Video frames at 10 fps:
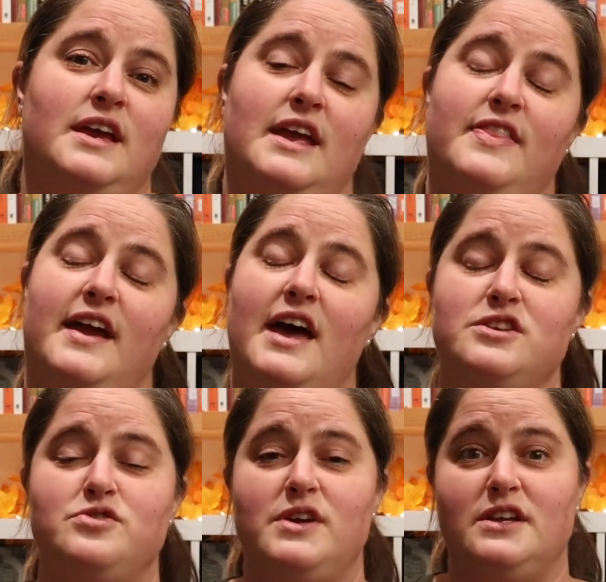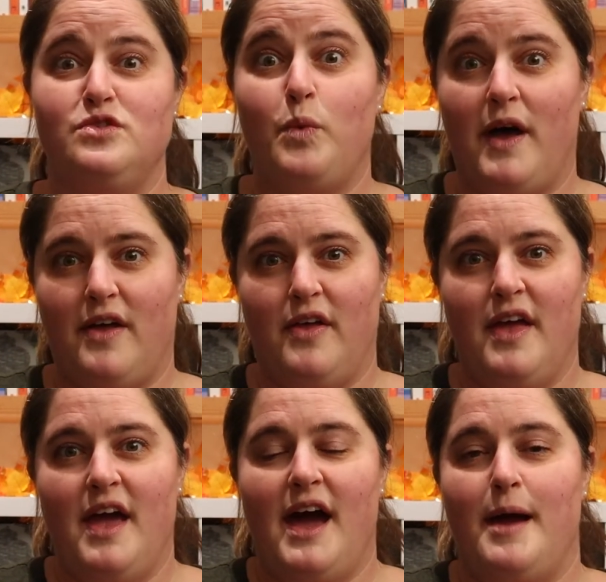in the country as well.
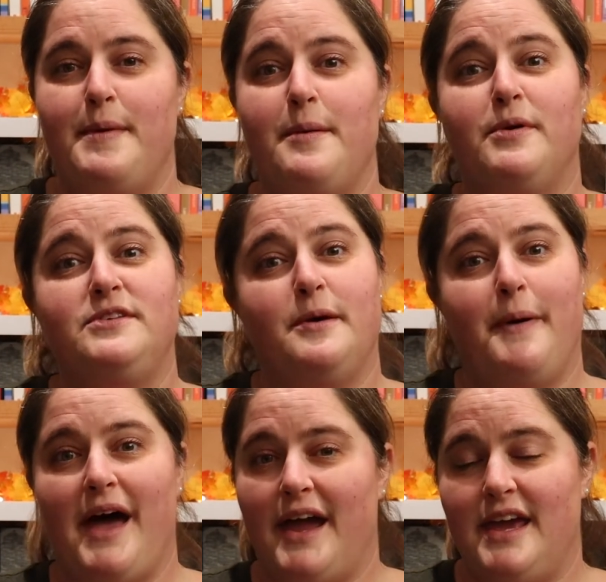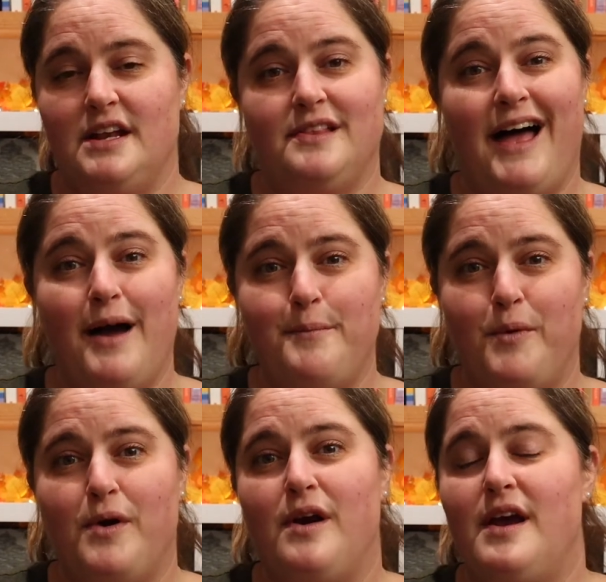I'm able to pack in a lot
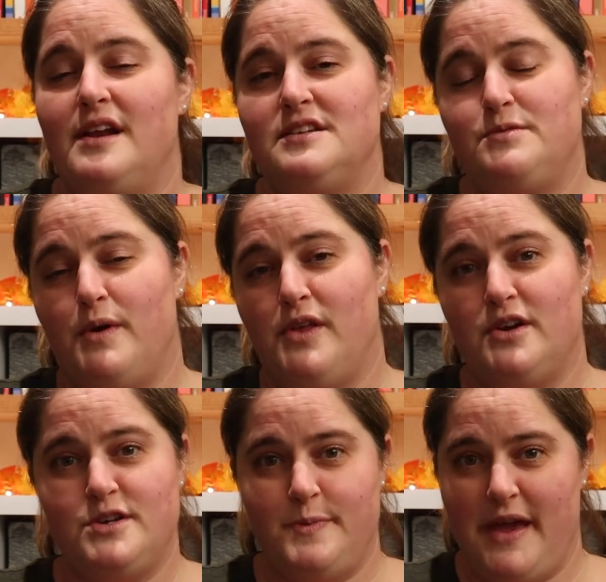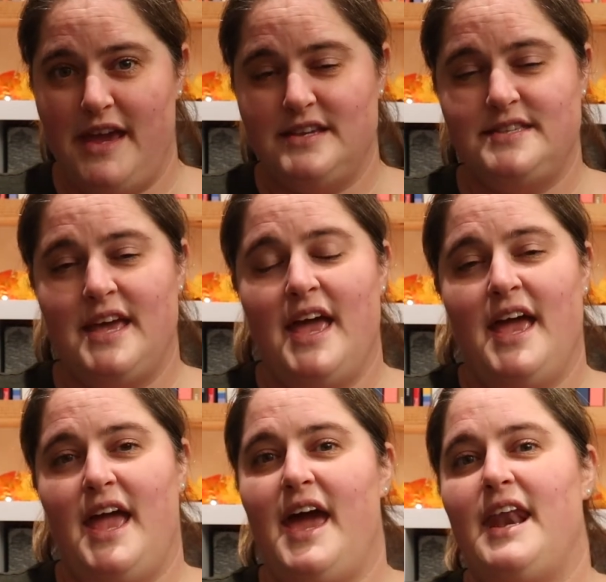more in a smaller space
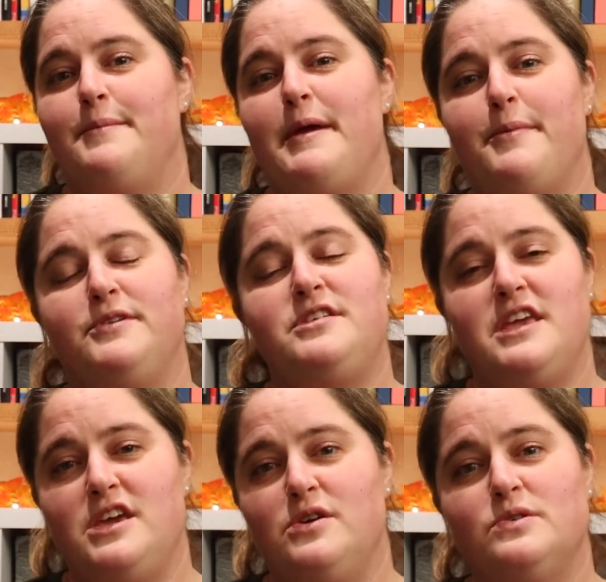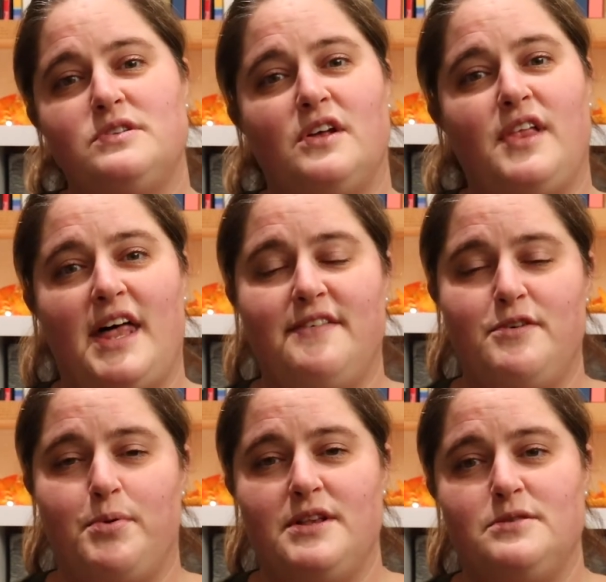and I'm able to use a lot of
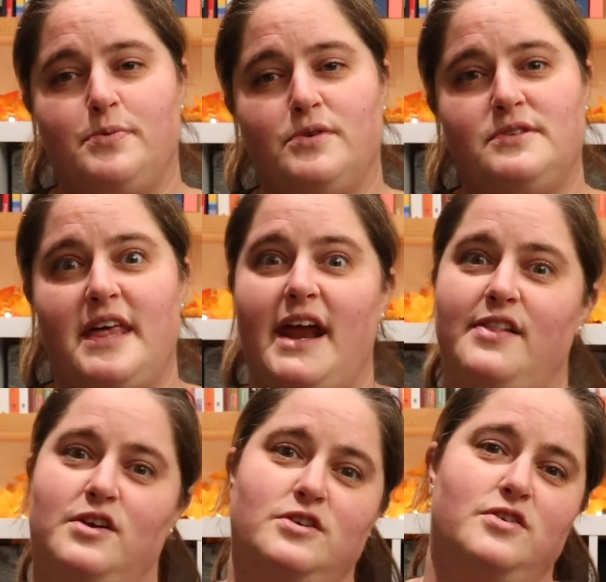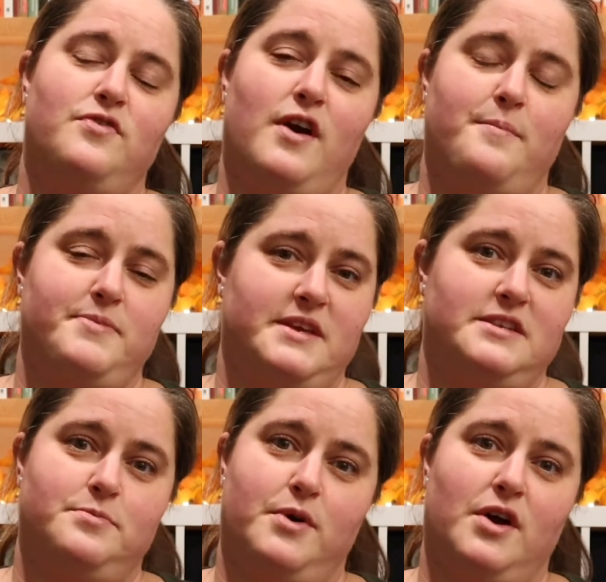the principles that I learned from
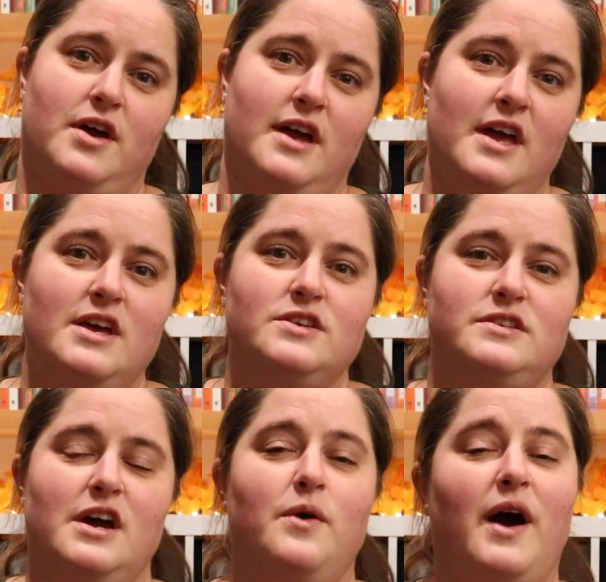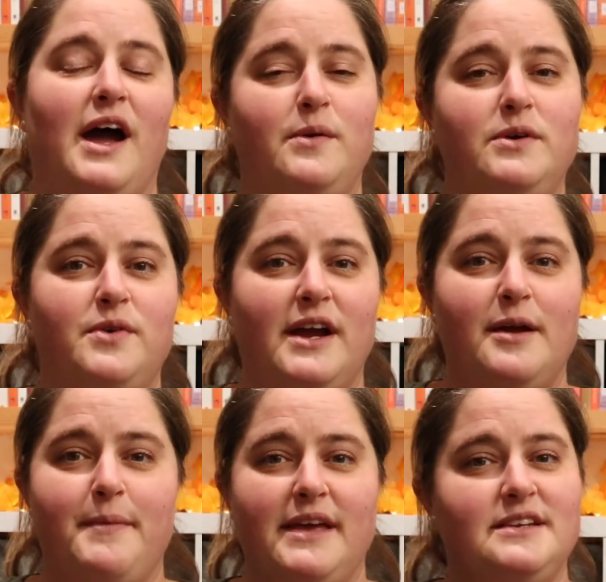this book. So I would
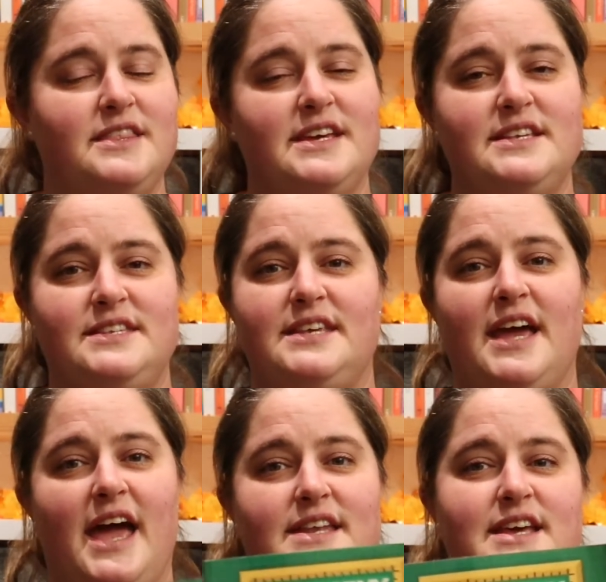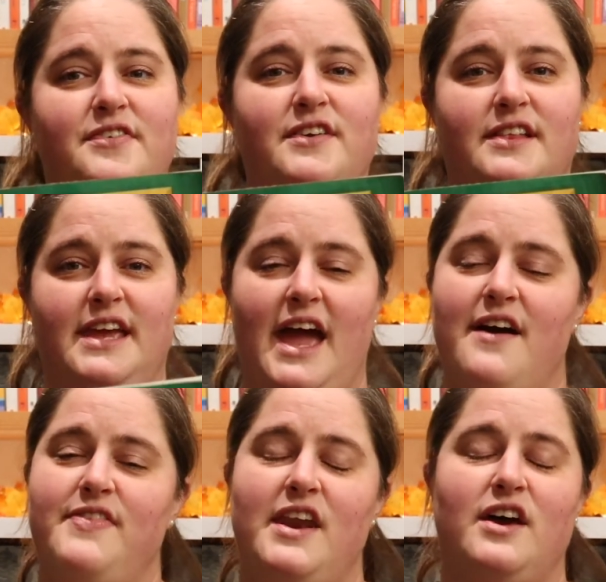recommend this and definitely
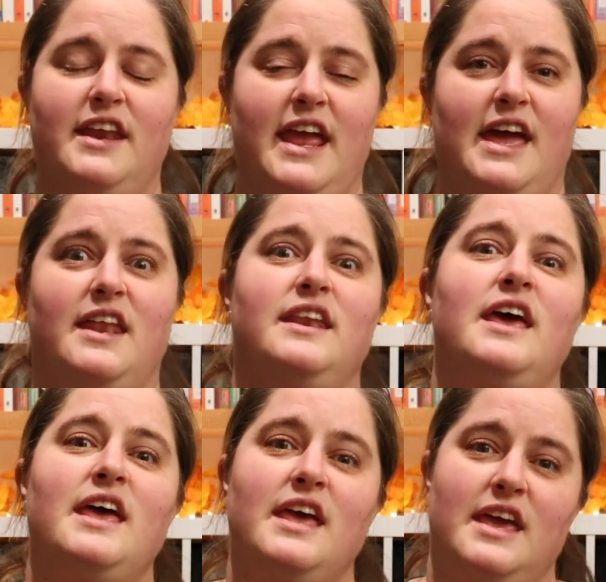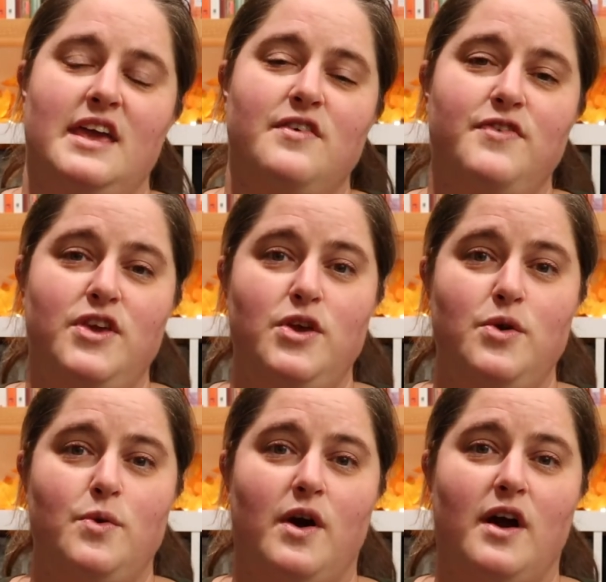have that on hand if
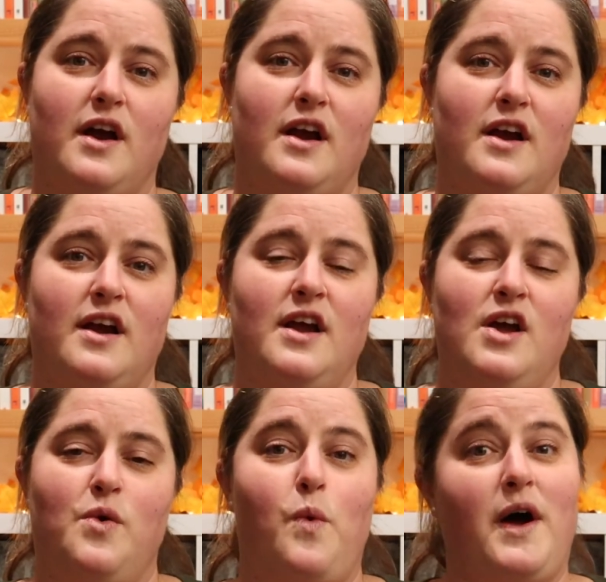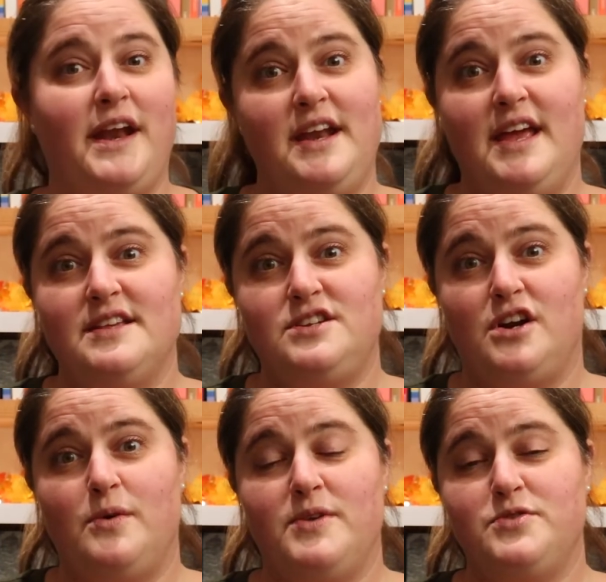you are wanting to get
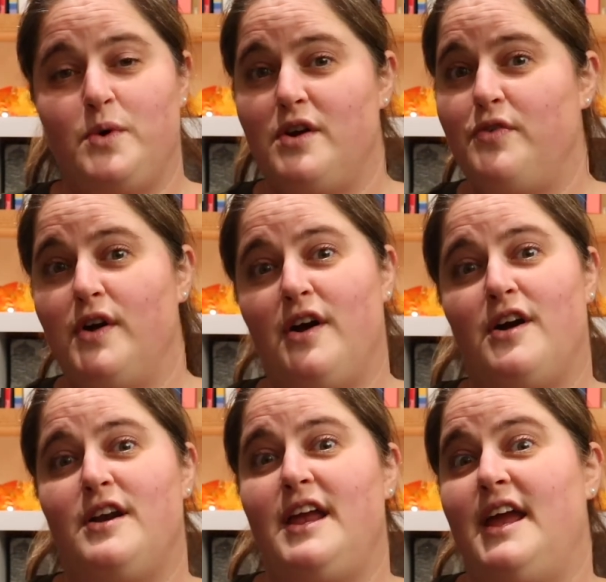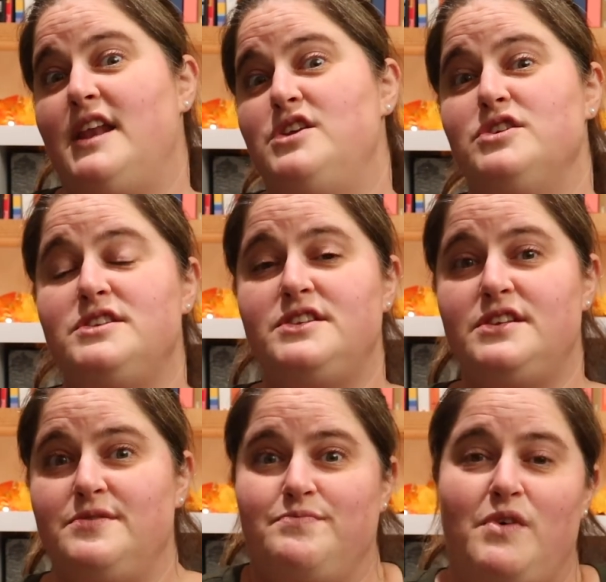started with square foot gardening and you
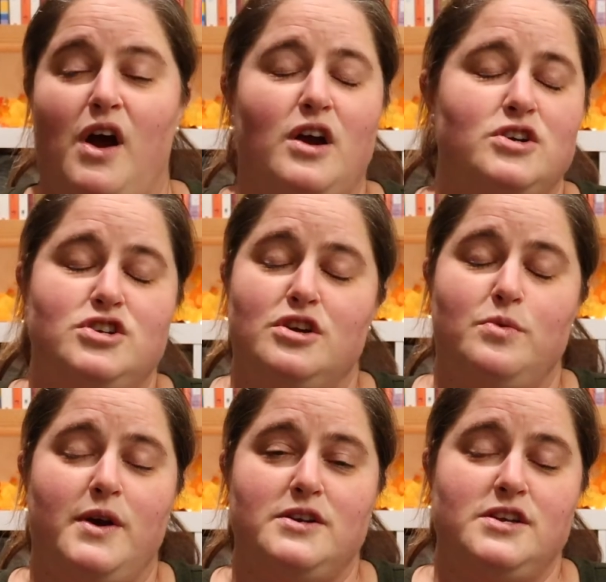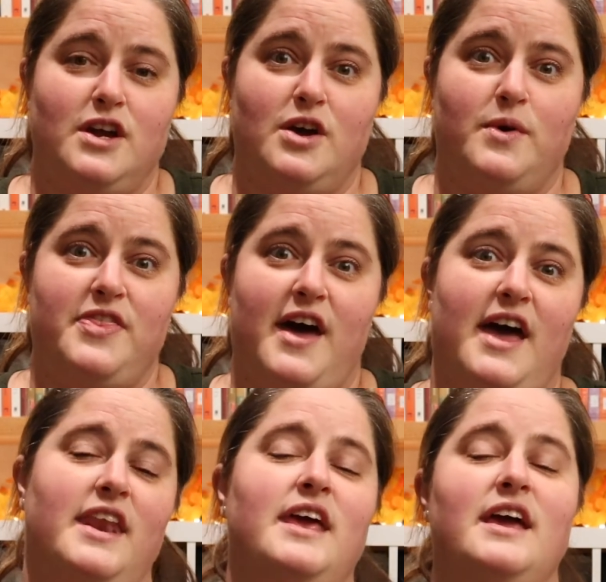just aren't sure where to go with
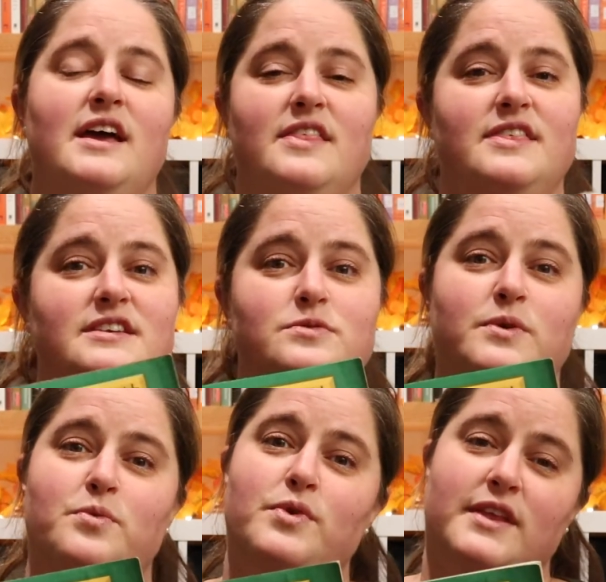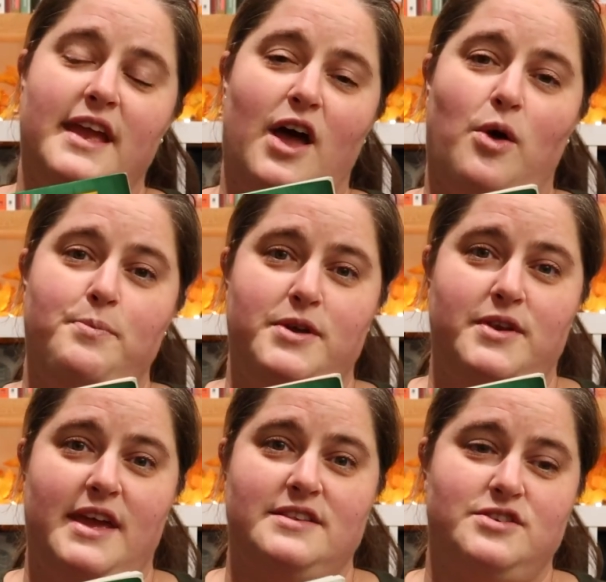that this would really help you to
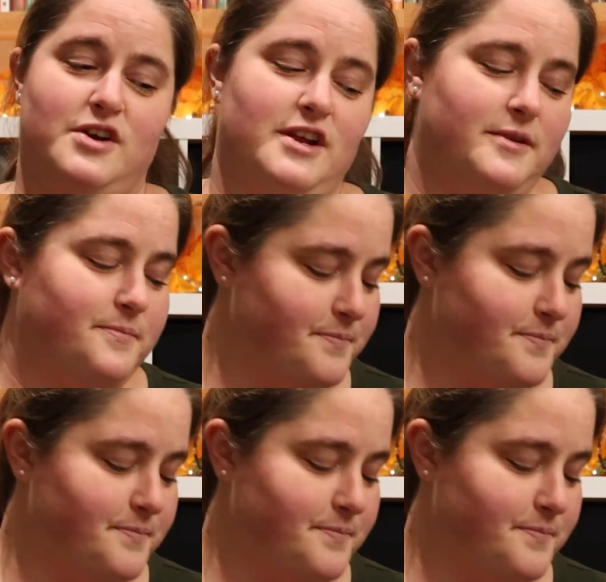get started.